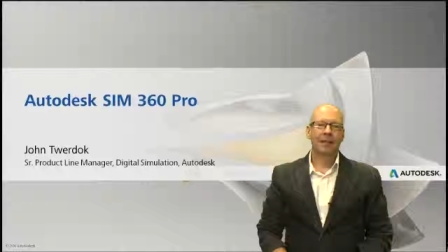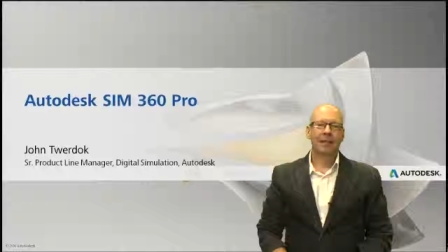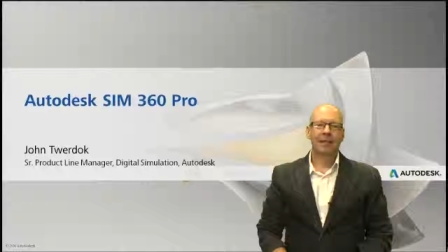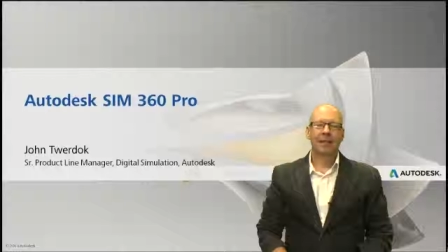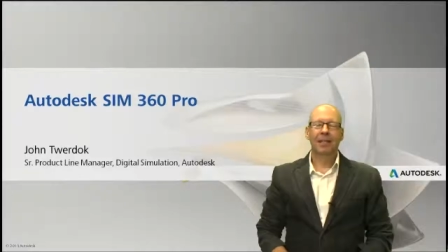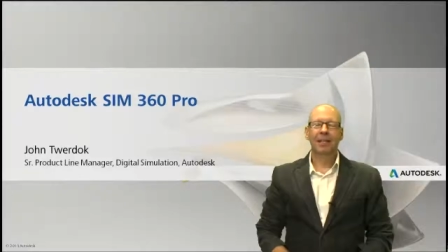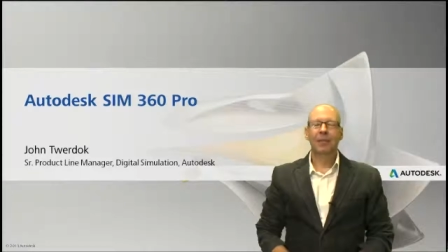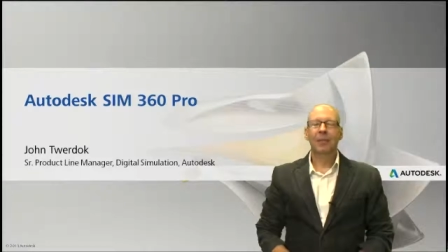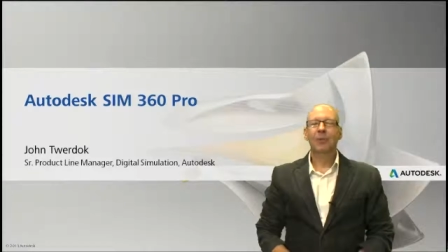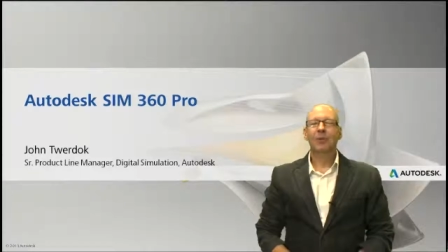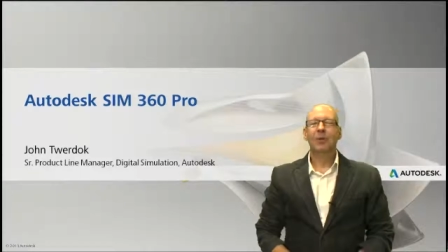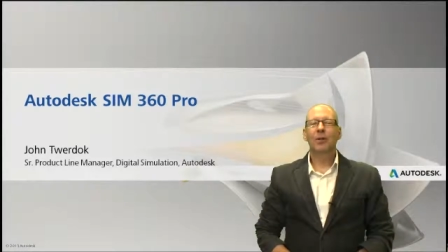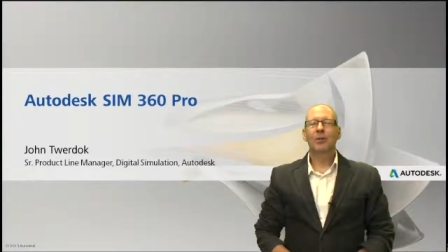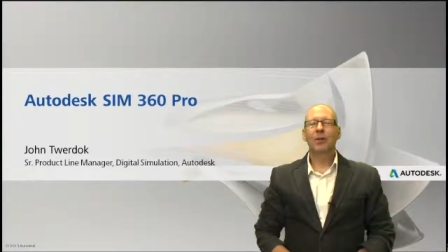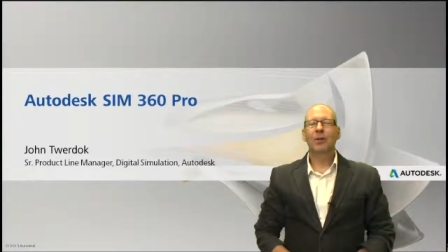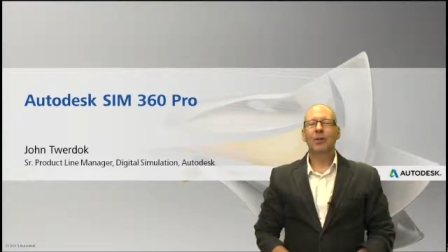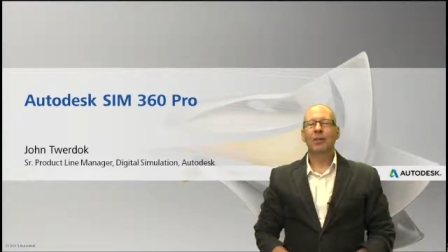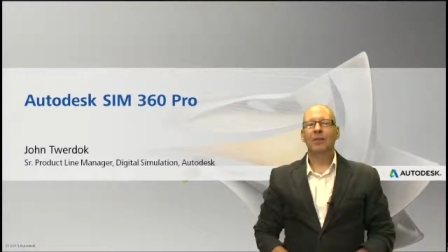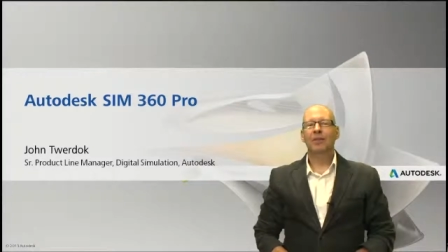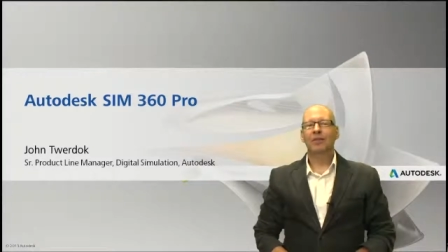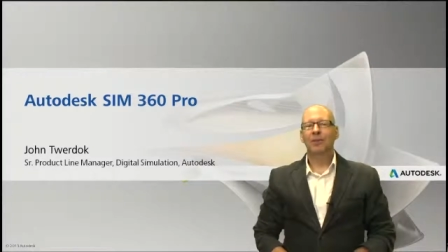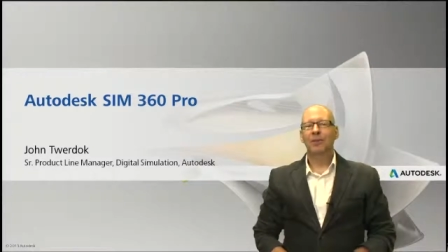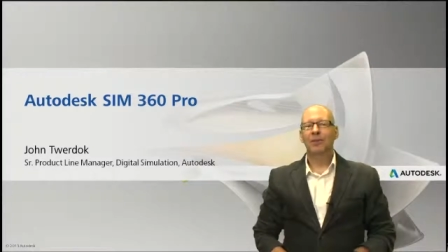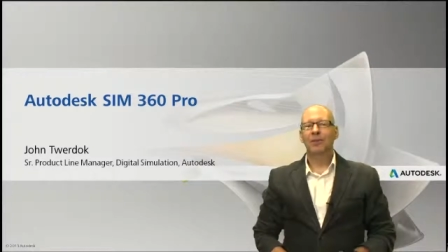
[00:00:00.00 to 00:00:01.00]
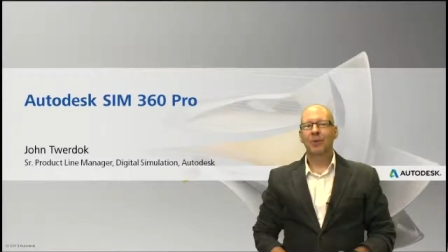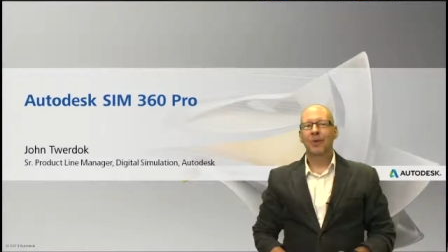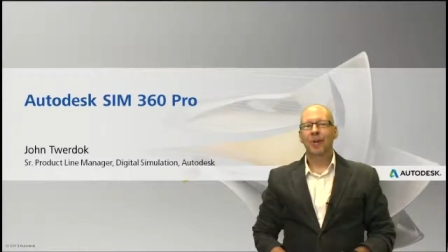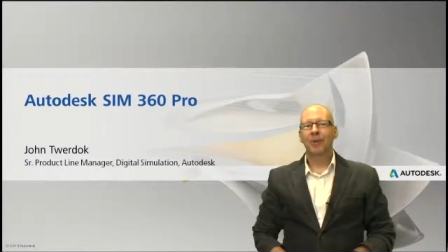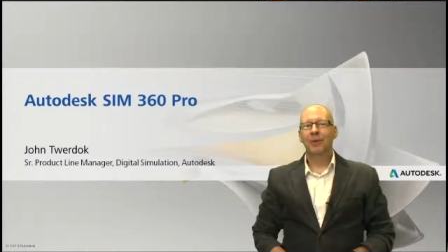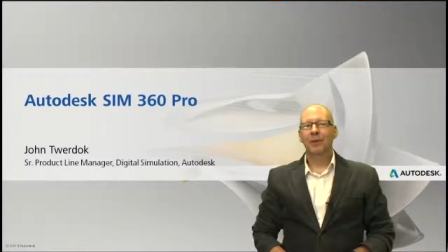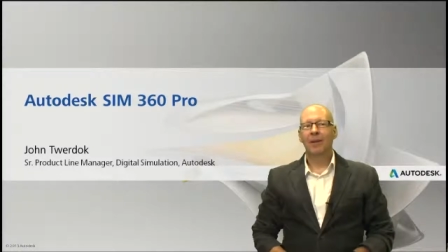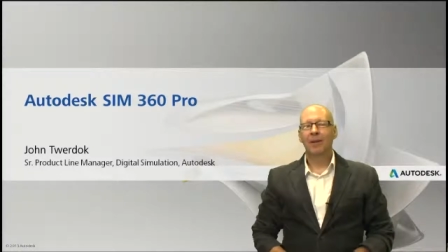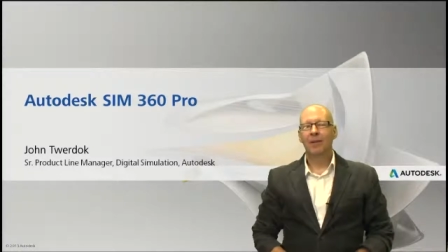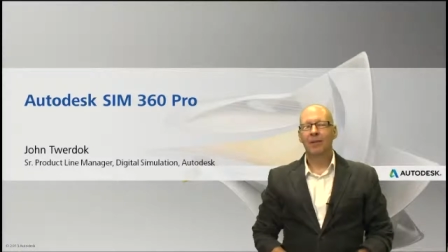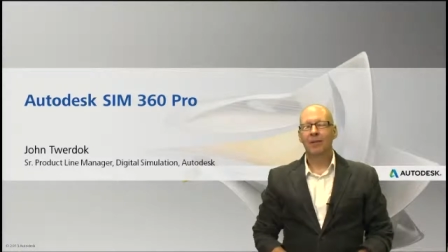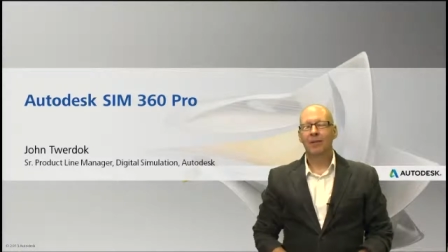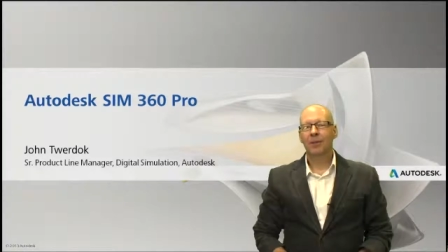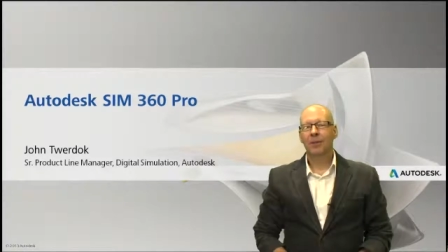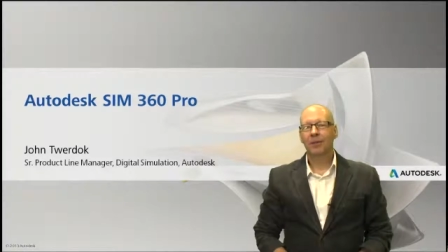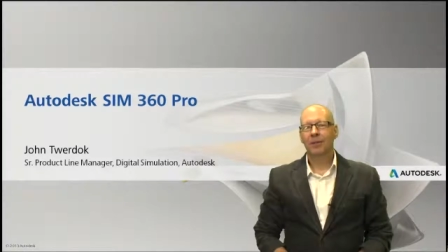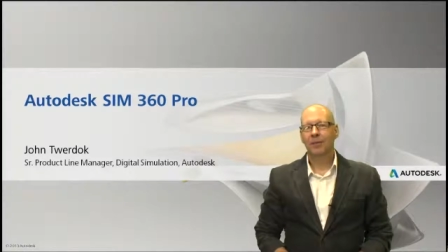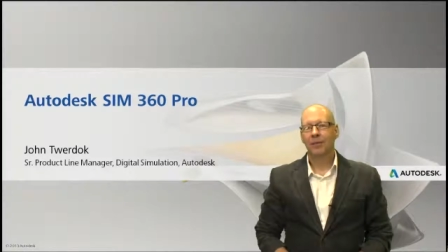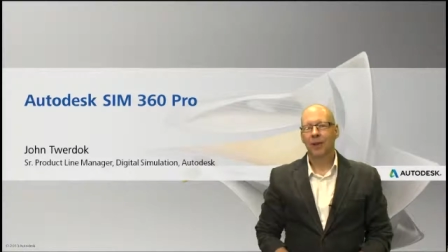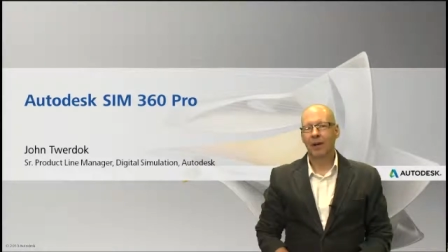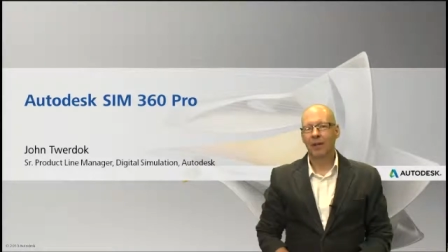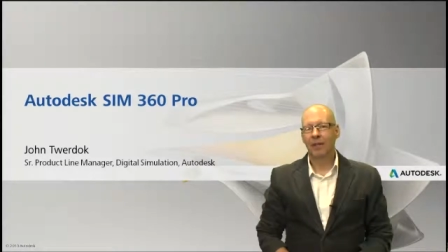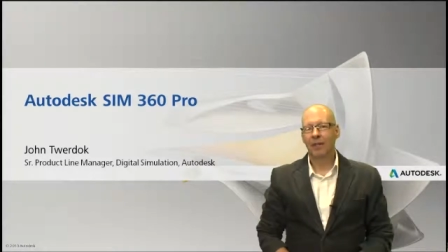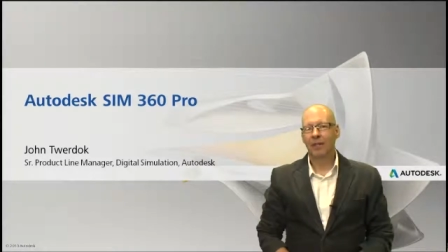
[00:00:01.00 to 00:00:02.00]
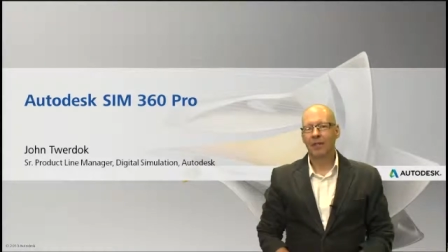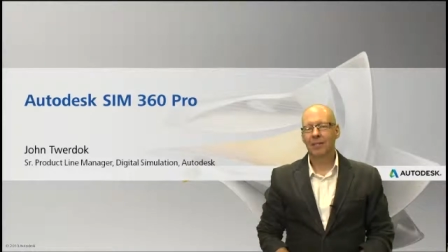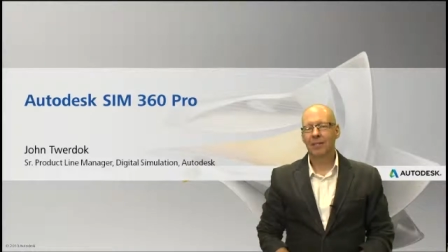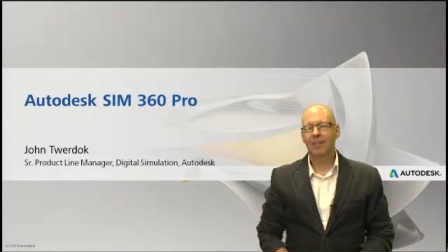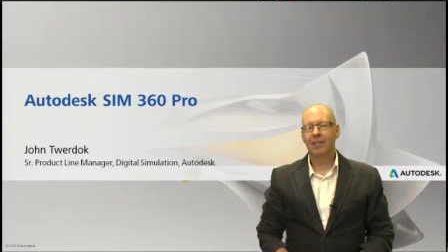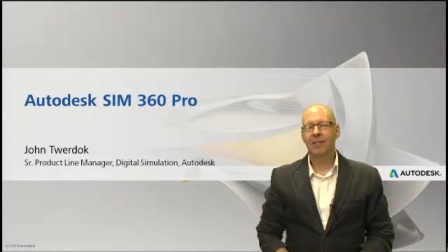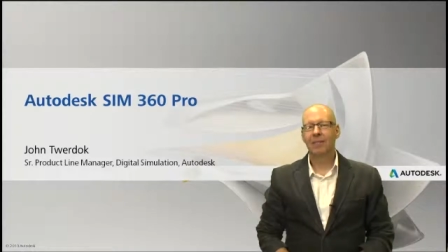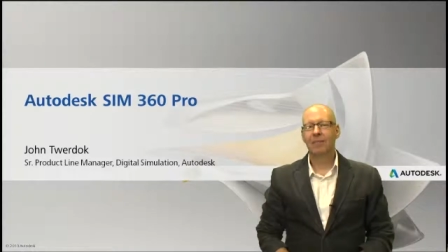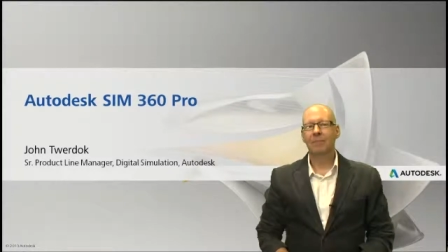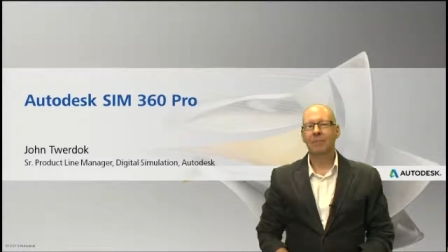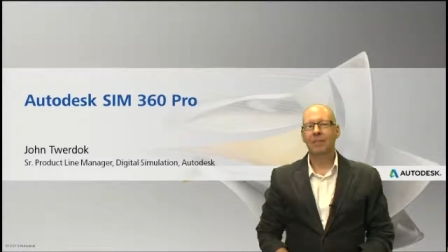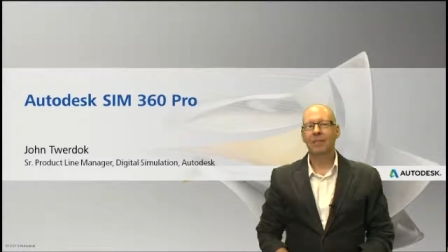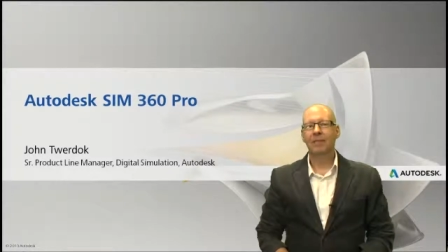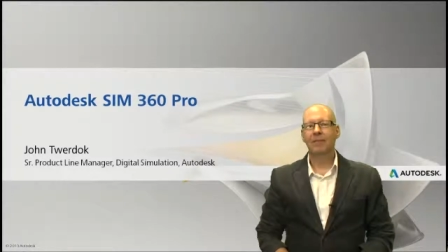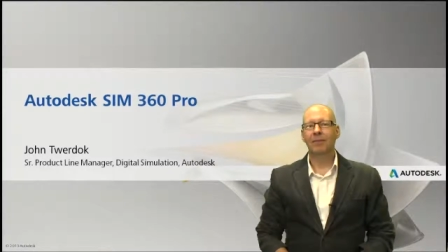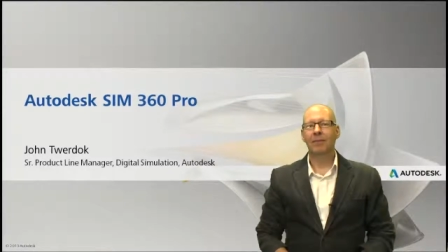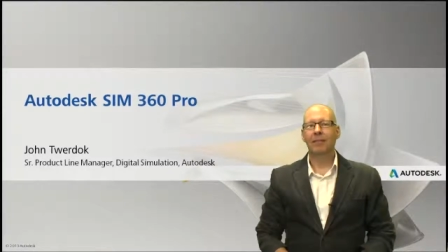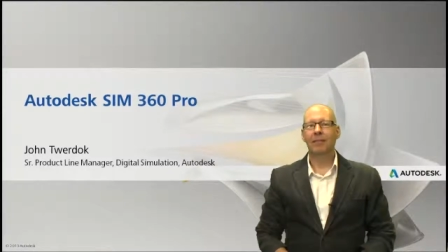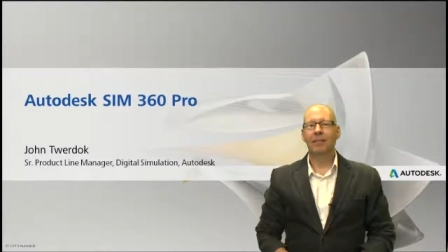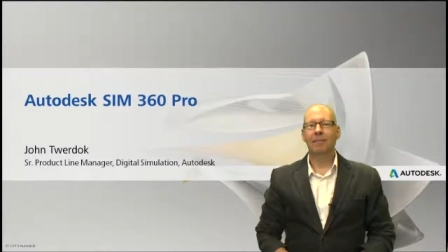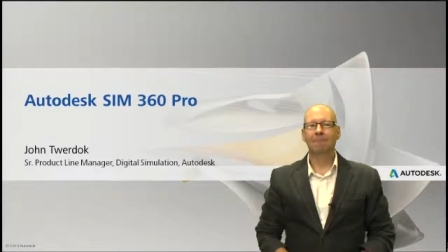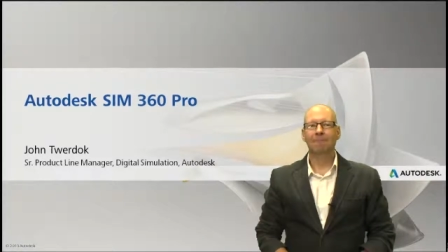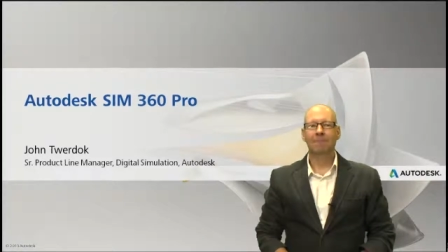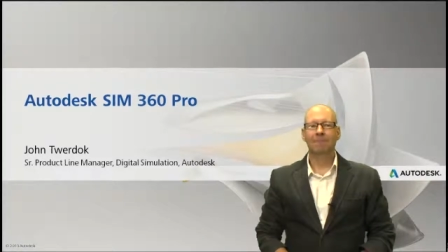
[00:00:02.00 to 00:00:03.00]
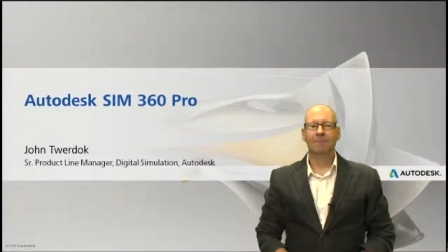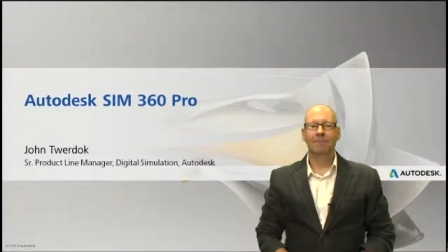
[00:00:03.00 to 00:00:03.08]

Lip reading: Hello and welcome to another episode of Autodesk Sim TV.